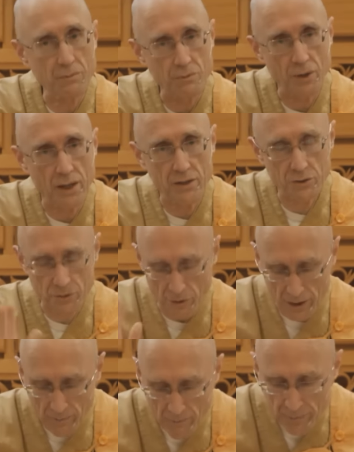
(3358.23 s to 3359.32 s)
writing the story,
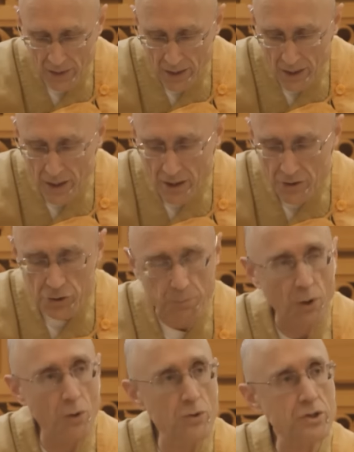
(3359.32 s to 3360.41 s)

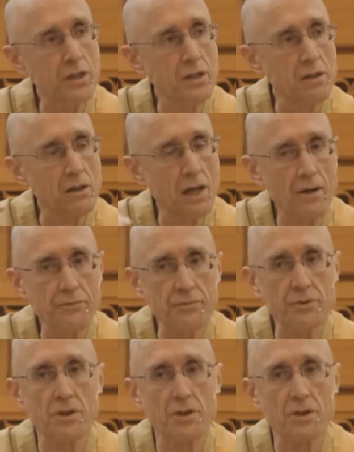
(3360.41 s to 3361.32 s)
suppose he left